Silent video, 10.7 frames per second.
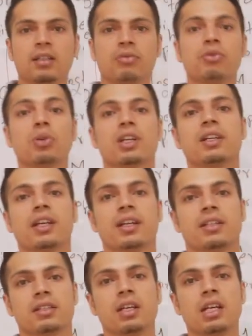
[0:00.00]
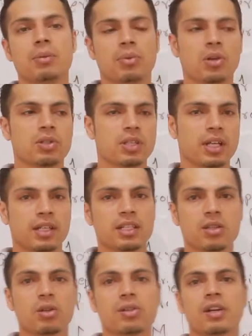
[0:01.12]
food containers, because it
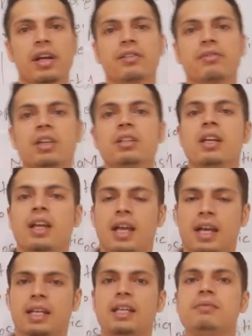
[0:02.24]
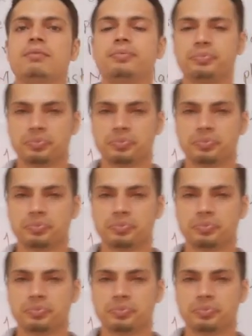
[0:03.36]
does not react with any